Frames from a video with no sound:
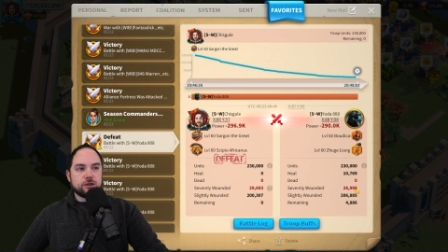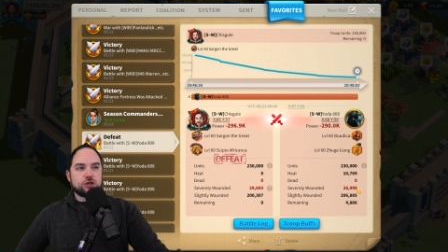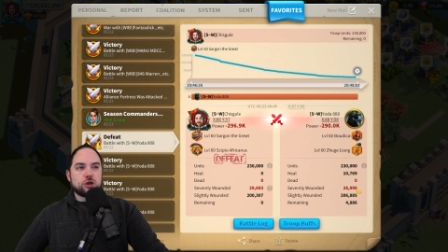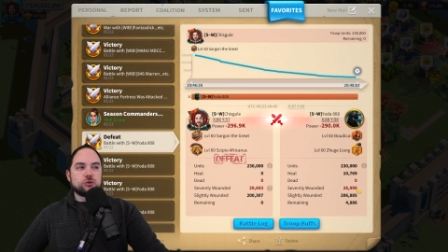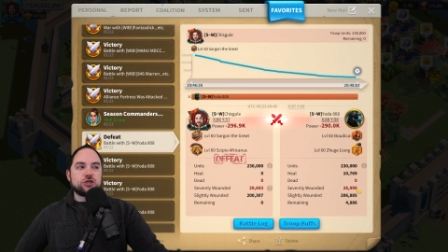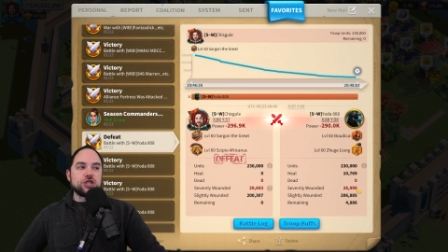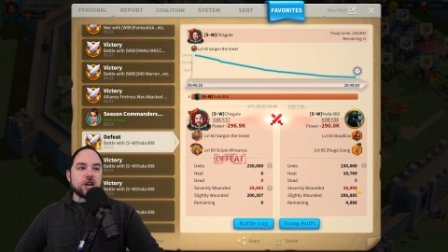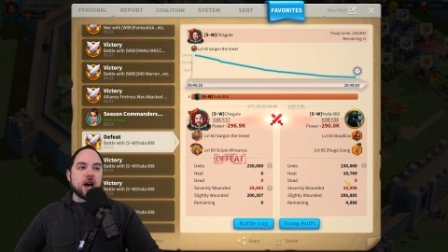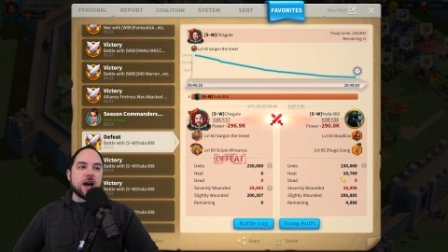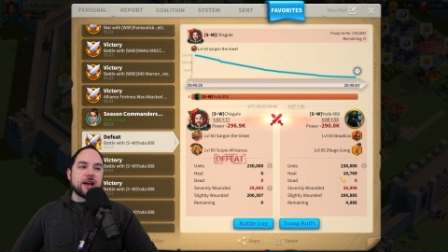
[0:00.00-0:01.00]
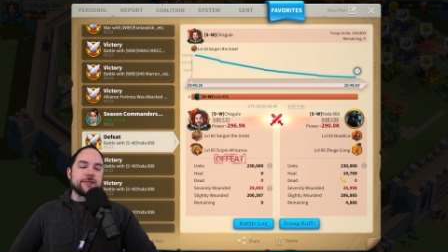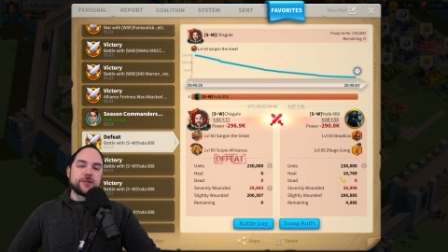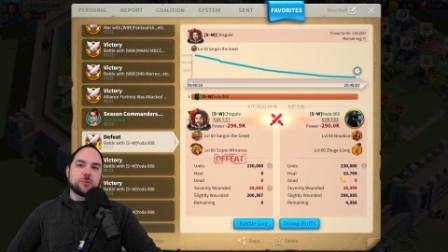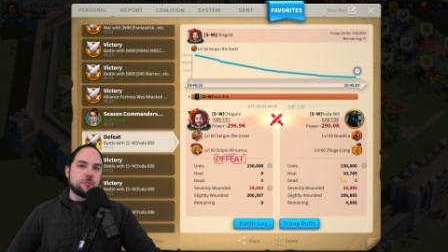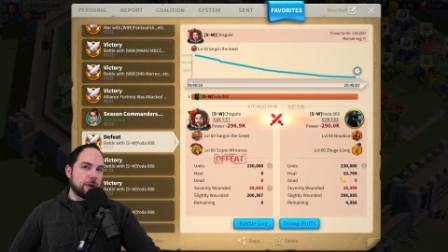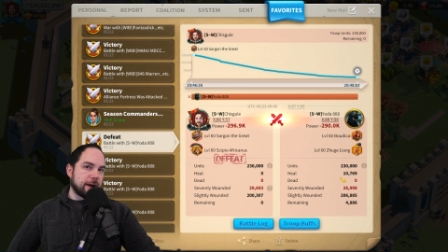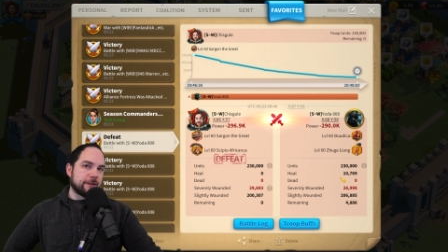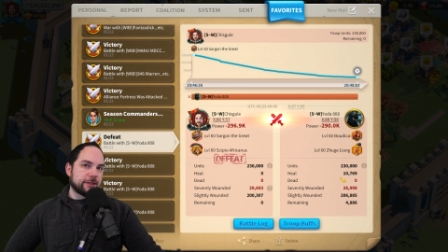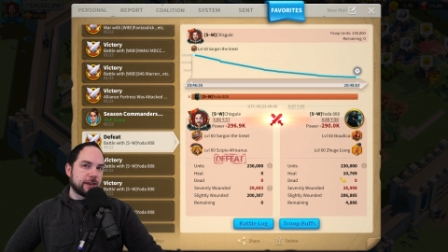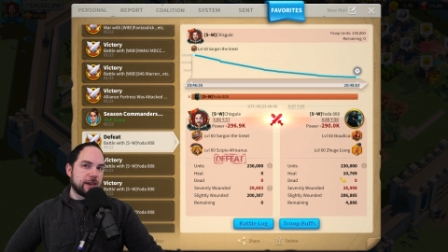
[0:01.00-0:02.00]
So just
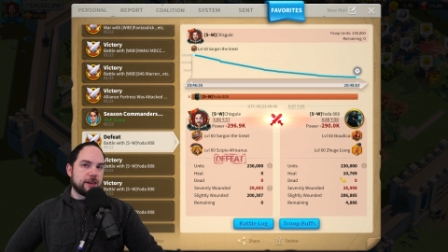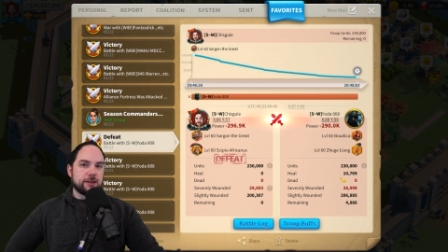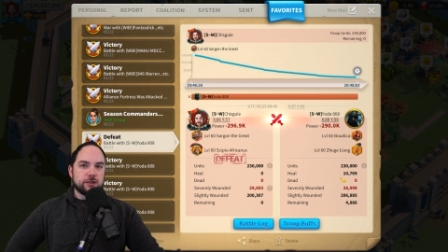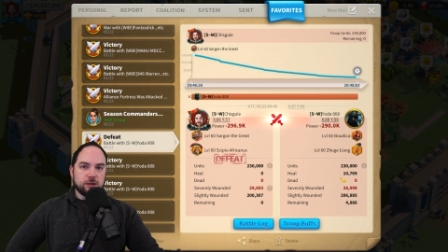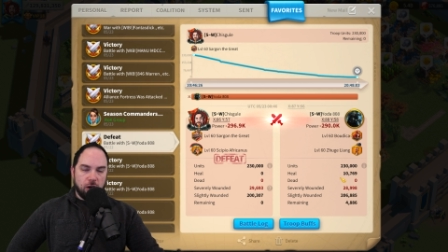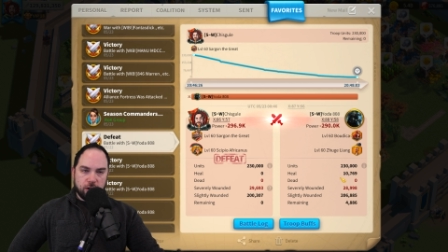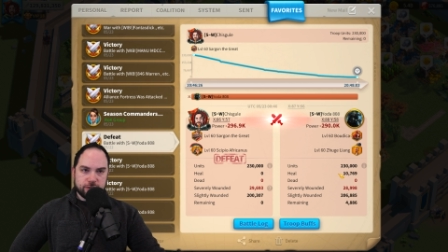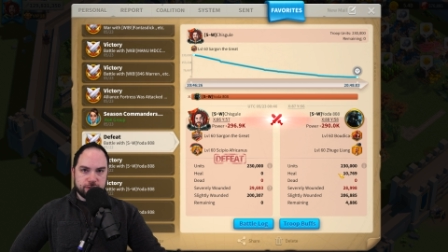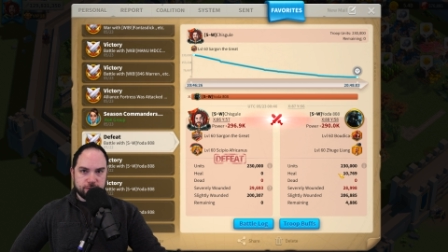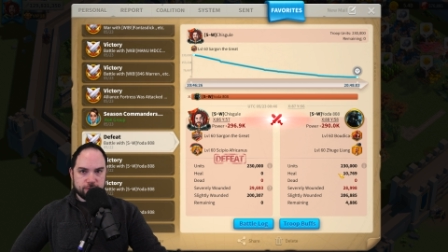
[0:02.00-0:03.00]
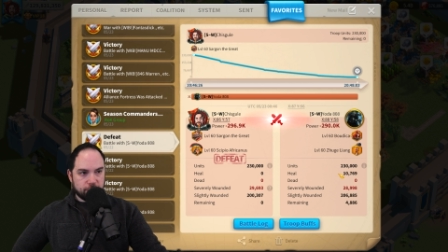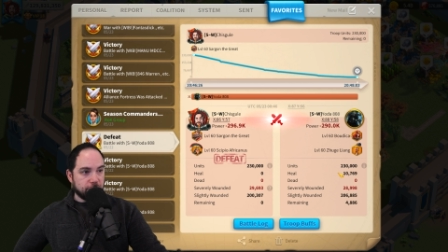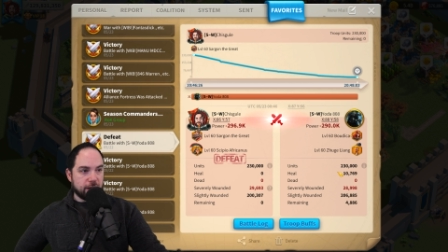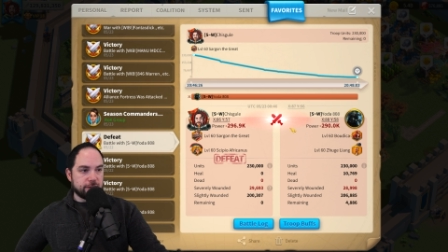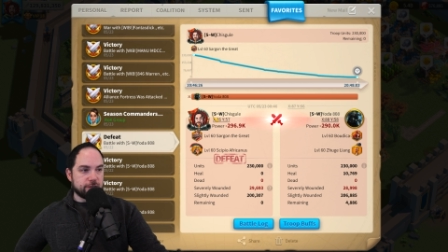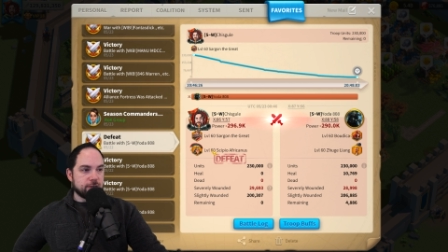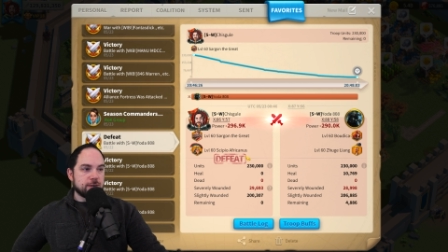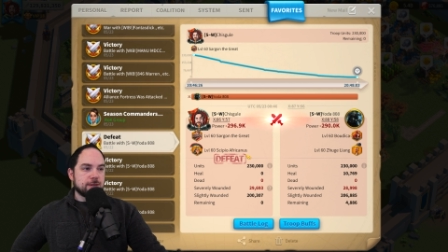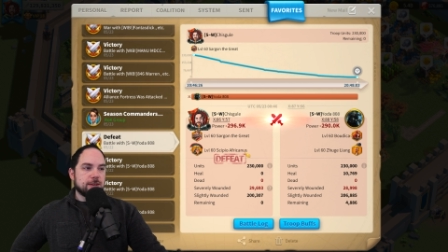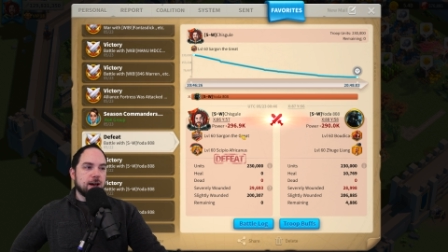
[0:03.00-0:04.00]
barely lost the fight.
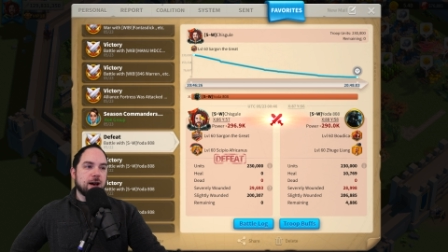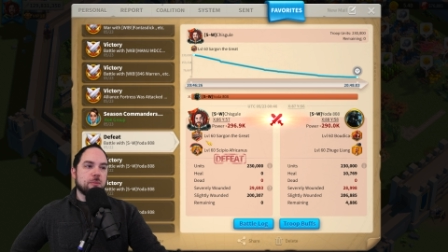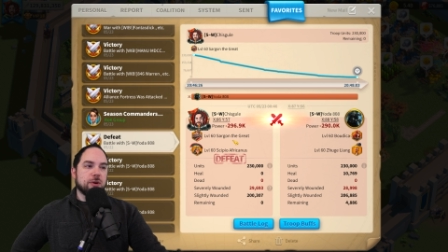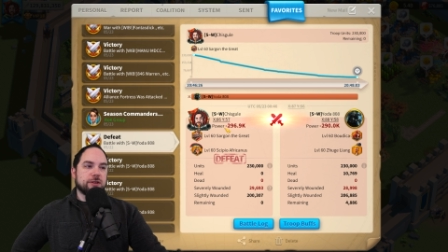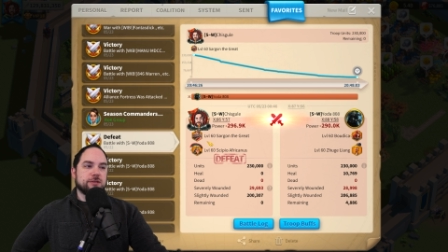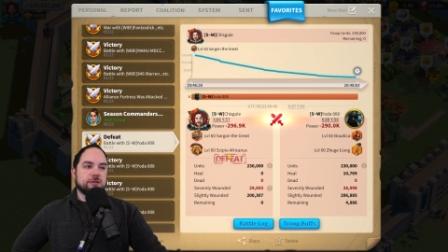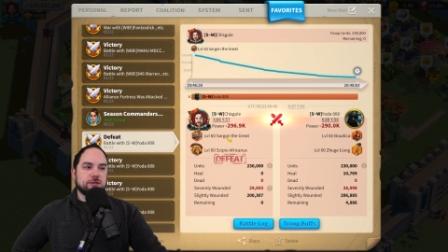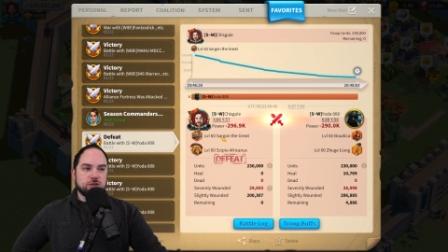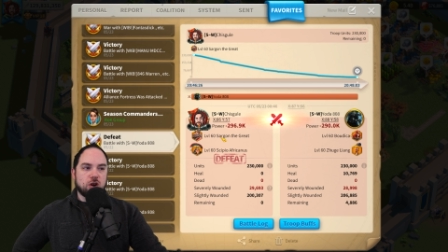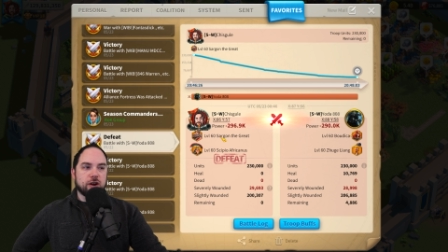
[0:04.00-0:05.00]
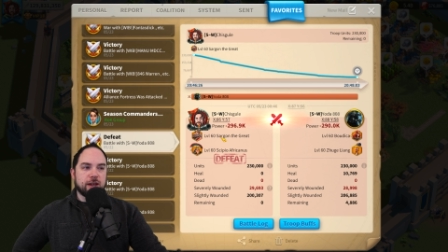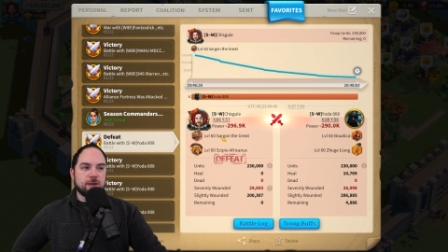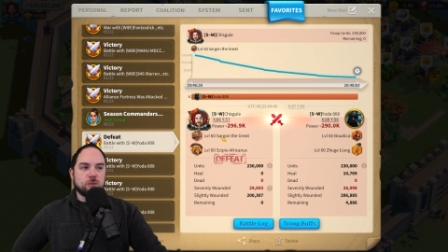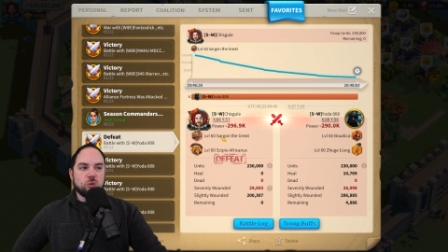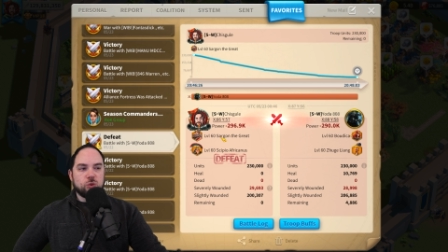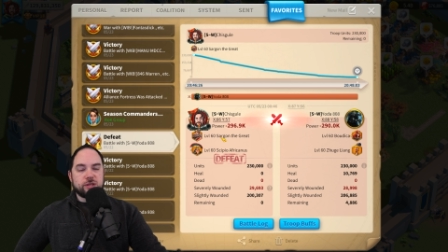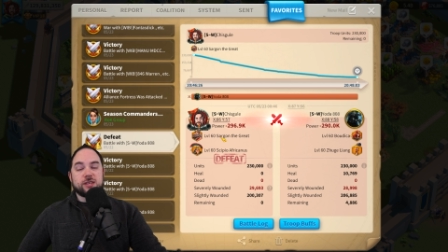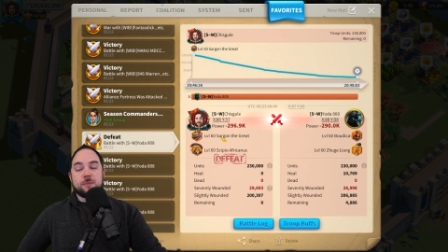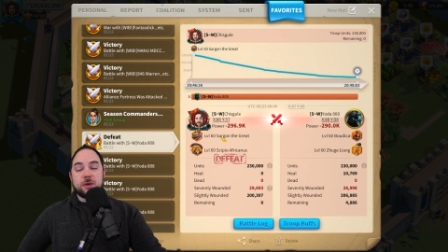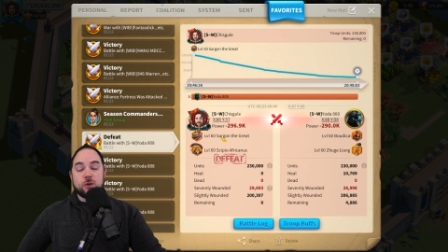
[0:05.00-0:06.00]
Uh, but Sargon with
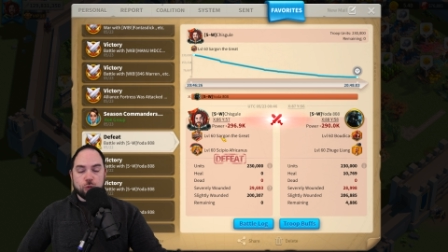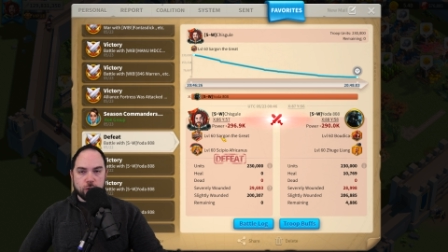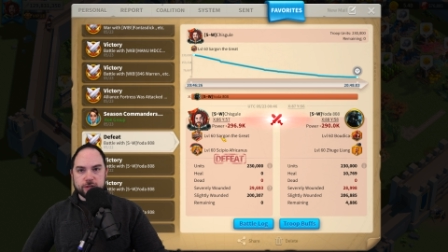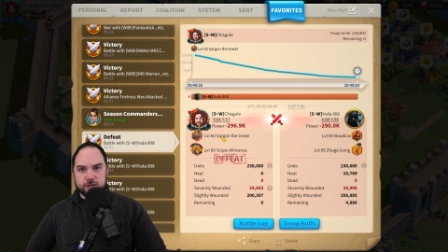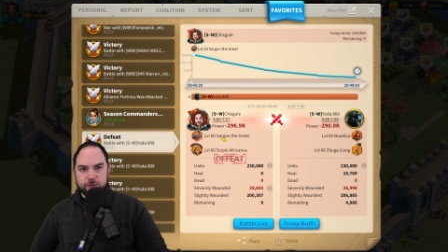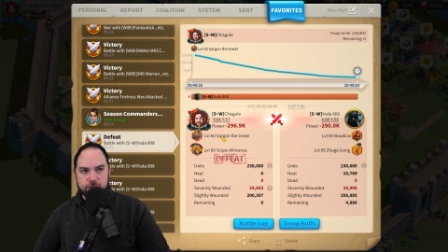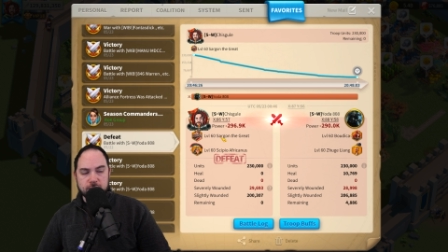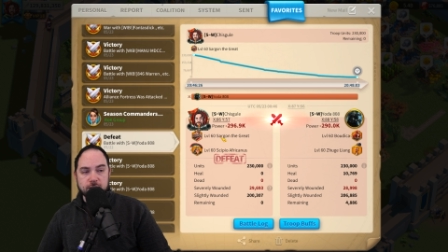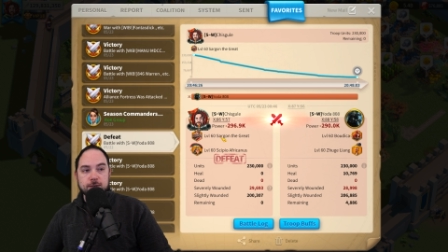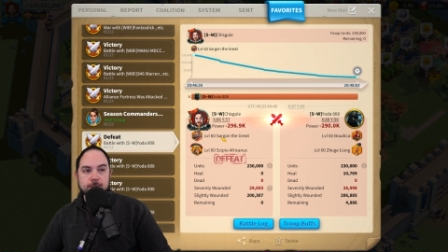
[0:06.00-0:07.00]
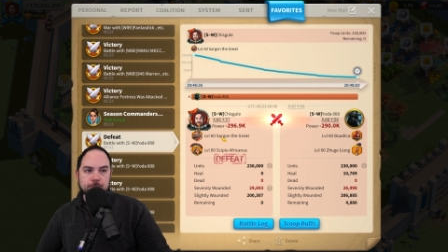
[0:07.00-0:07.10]
Skippy was defeated.